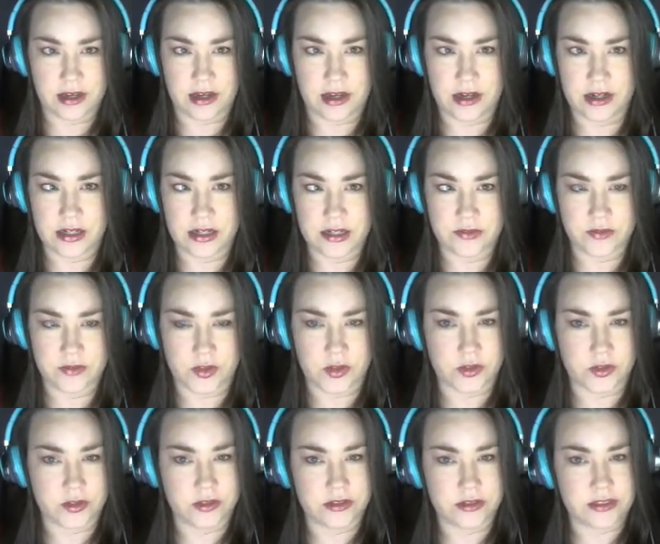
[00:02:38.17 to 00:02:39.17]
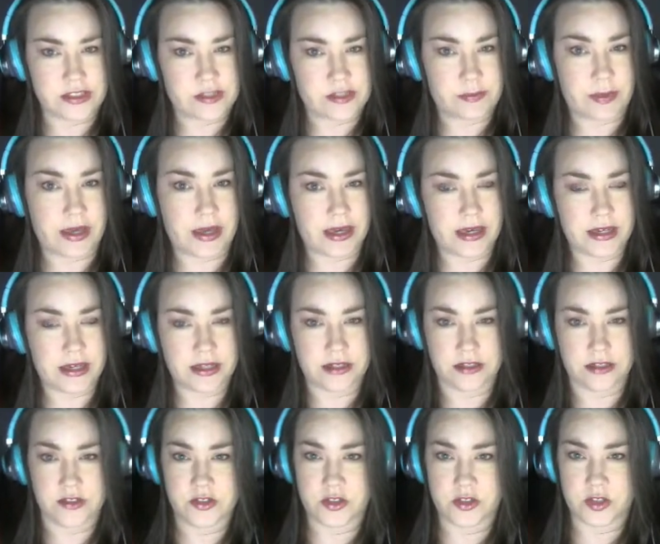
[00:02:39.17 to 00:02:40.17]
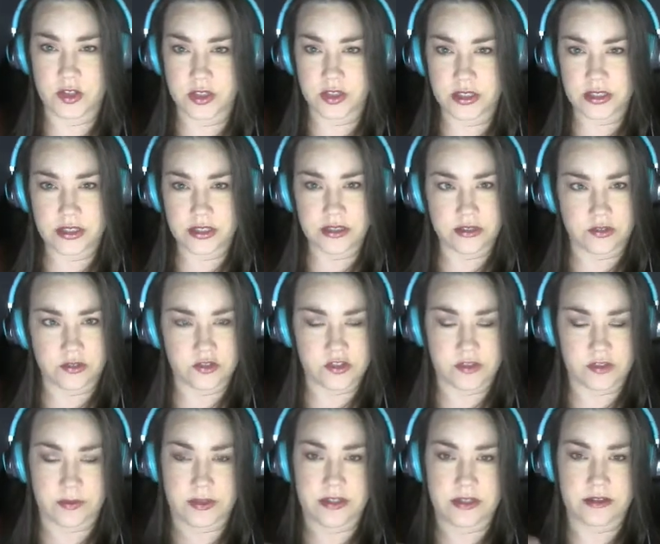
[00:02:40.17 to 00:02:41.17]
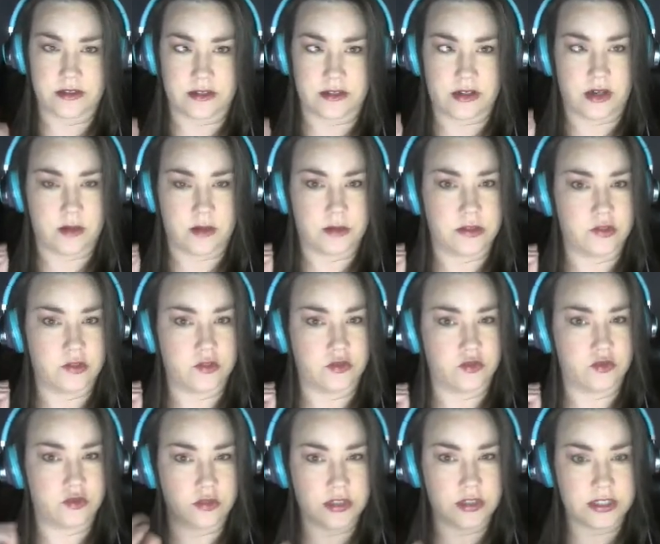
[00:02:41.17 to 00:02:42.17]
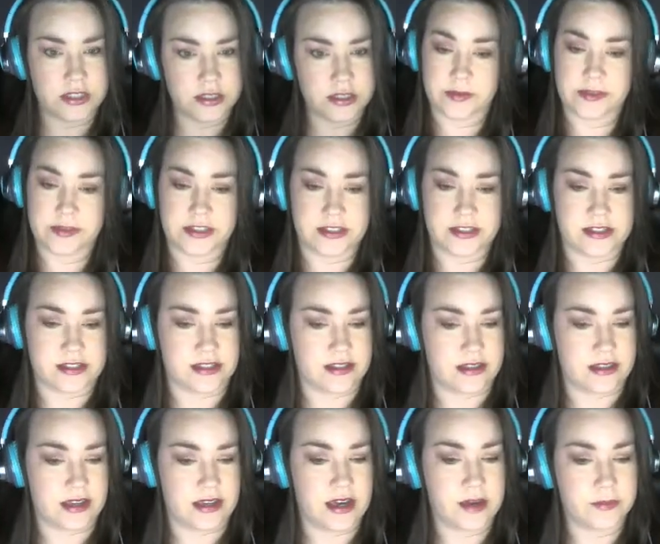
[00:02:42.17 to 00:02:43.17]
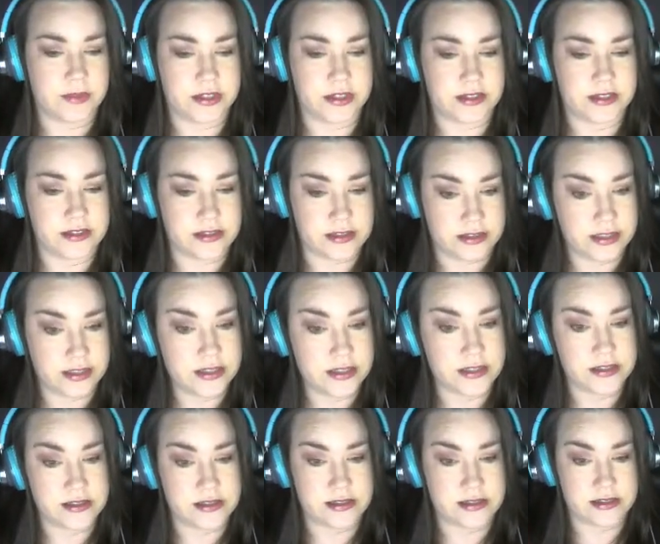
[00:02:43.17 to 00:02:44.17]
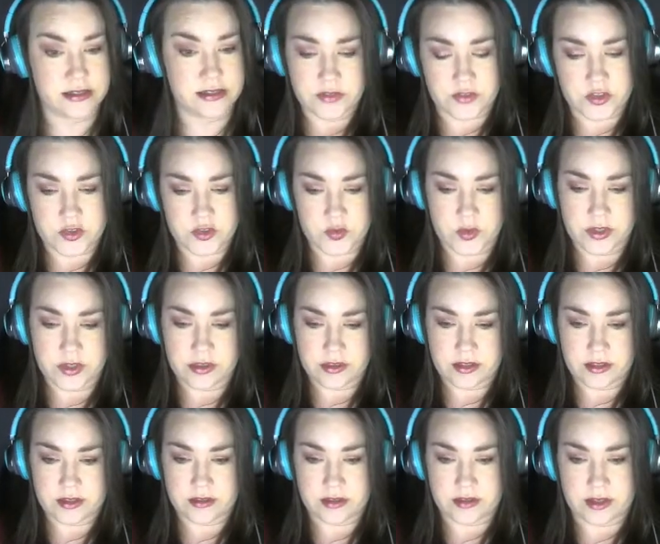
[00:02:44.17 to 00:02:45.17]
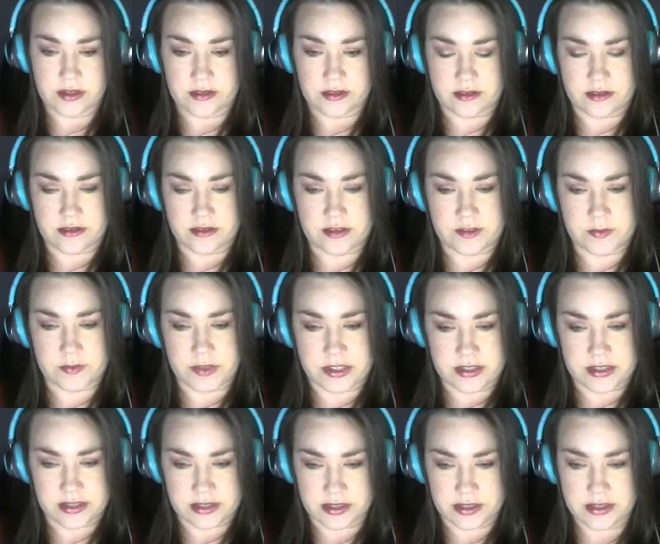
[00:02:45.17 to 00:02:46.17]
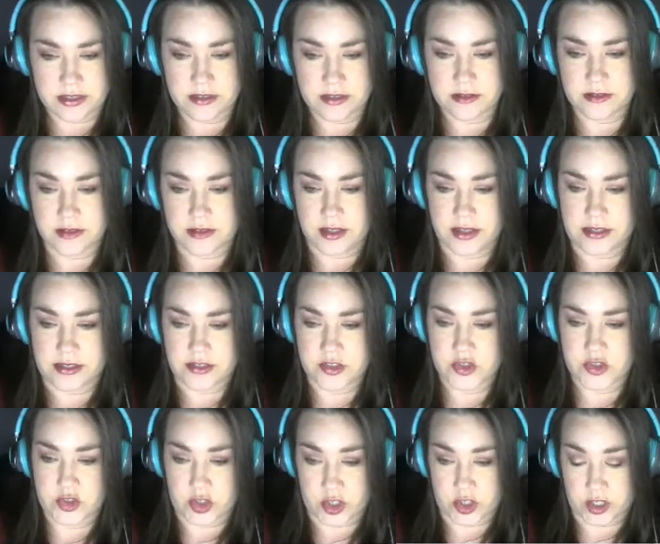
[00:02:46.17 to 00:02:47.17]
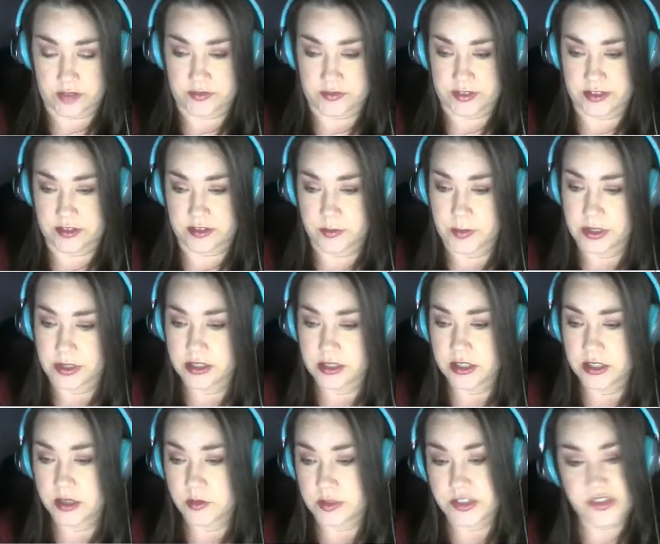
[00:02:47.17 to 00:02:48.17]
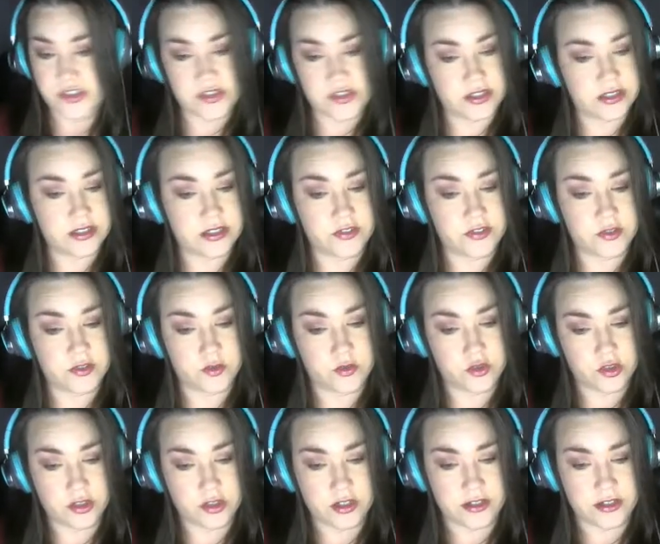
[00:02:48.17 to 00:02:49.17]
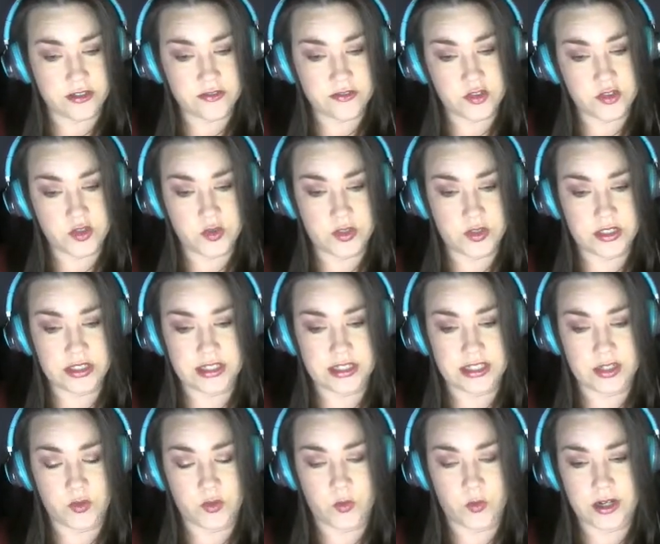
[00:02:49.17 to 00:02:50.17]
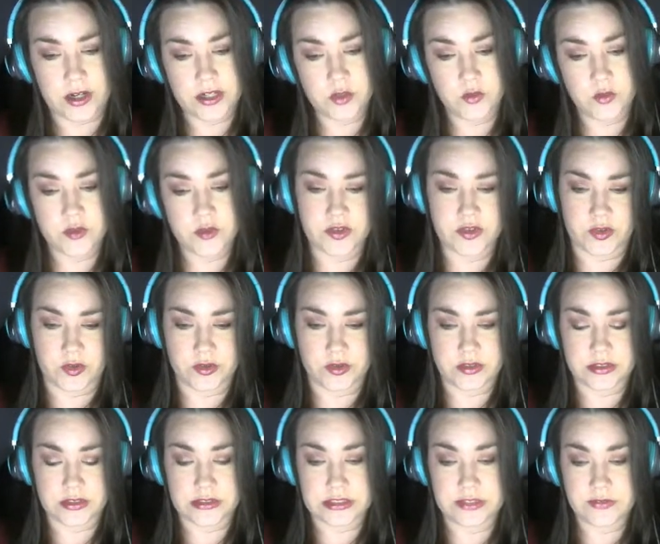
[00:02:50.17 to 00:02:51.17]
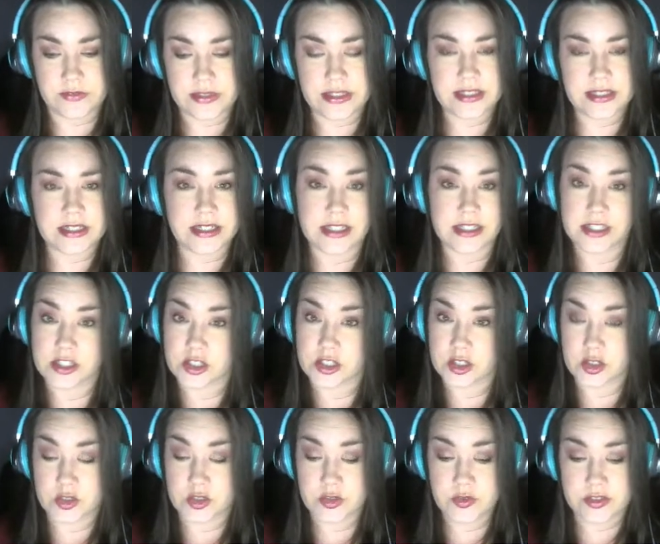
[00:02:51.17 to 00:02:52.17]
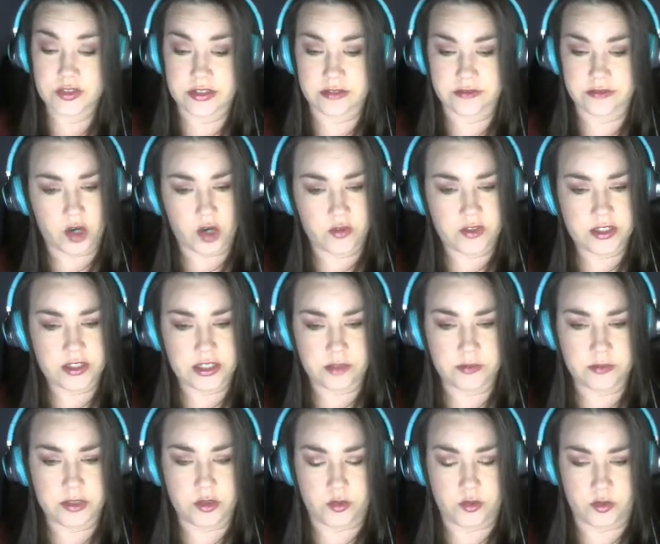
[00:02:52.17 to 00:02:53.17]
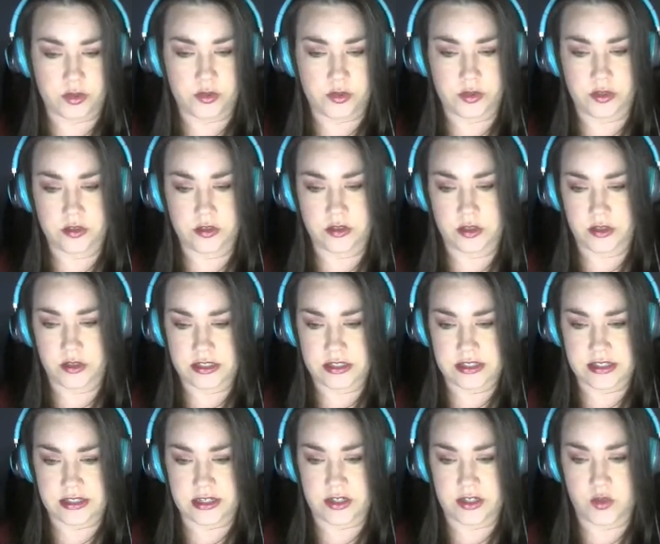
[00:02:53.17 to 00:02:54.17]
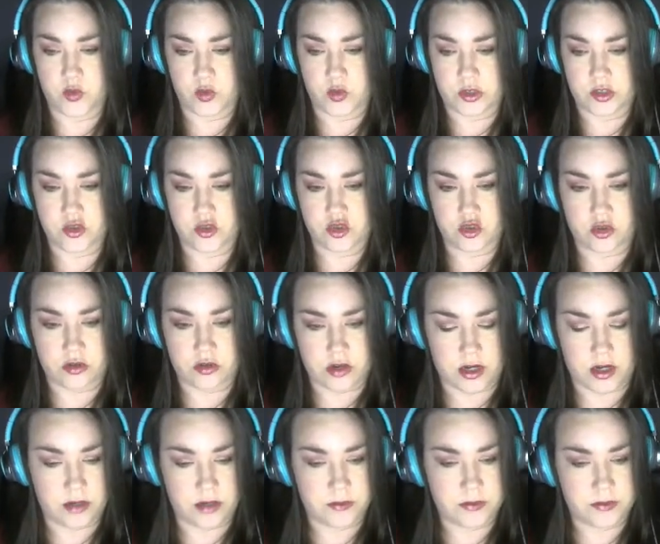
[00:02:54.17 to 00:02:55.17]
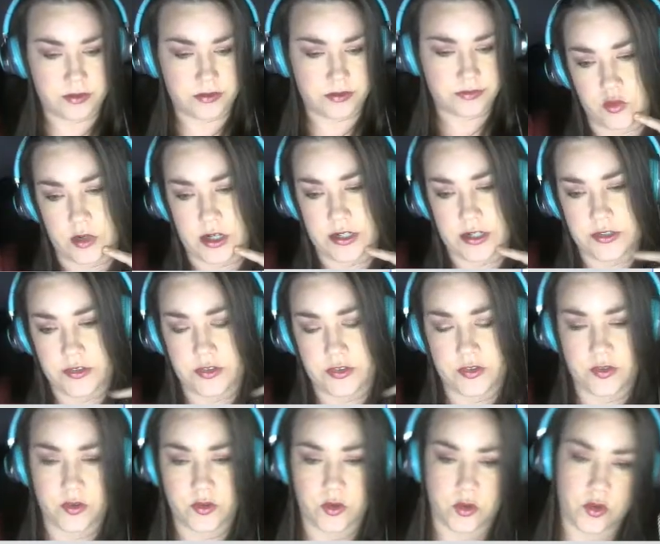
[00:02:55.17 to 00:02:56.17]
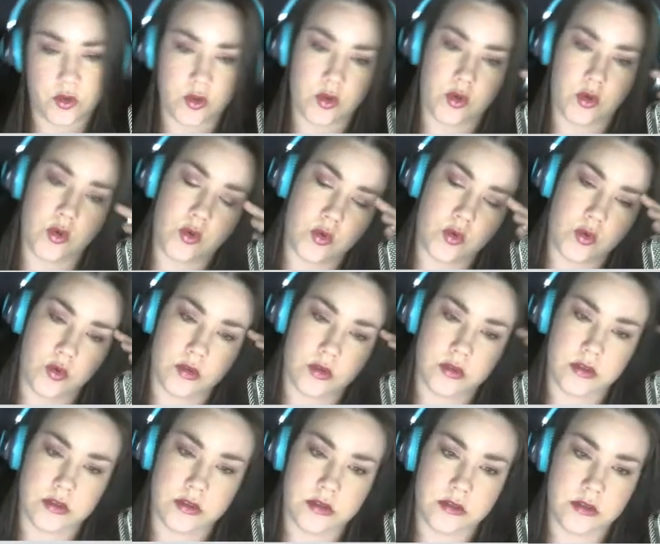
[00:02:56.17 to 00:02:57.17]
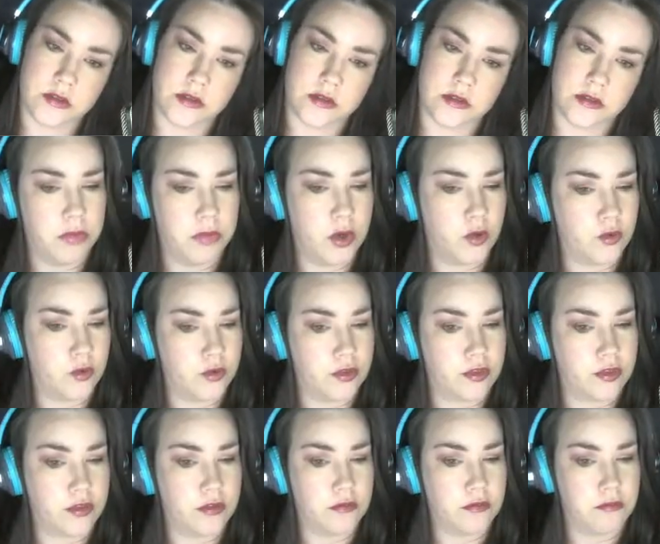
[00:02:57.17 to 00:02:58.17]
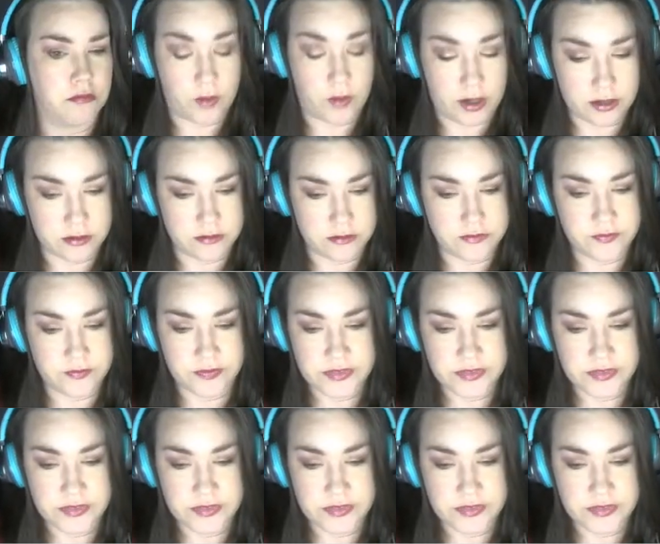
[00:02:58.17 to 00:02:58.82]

I've heard it's bad, it's good, it just depends on how much you drink. I'm gonna say that because it is. If there's one thing that's been studied a lot, it's coffee. Depending on which studies you trust, you can get a wide result, leaving it inconclusive. Coffee can be grown alongside which crop? Rice or corn? Both. Wow.